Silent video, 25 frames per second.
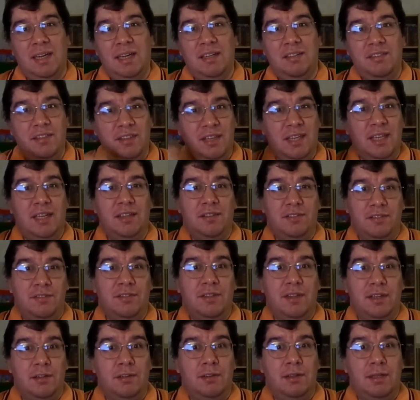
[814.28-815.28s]
I did have
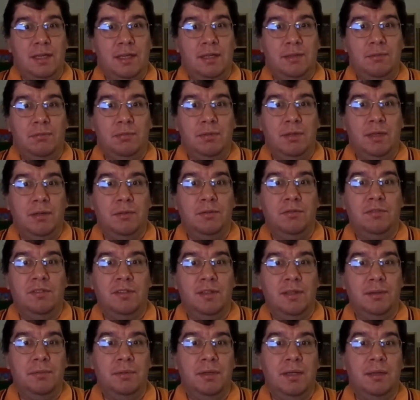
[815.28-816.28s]
satellite when I
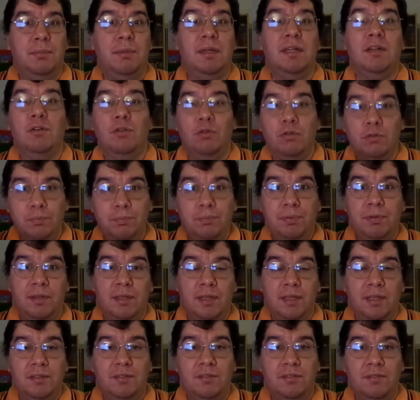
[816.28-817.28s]
was living at my old
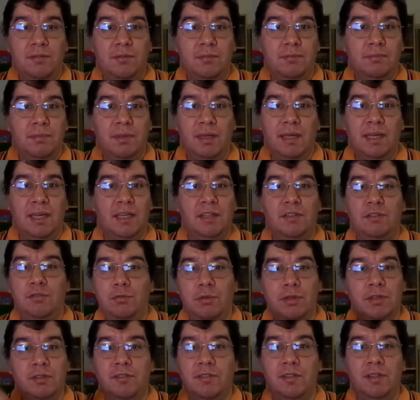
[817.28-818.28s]
place. I had
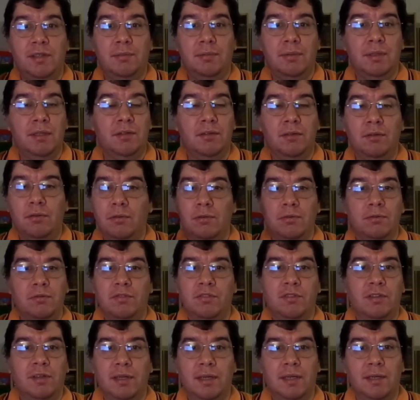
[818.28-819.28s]
DirecTV the whole
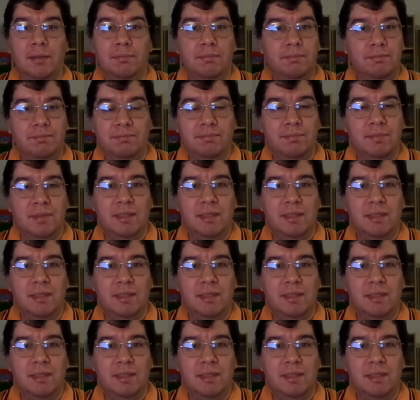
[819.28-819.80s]
time.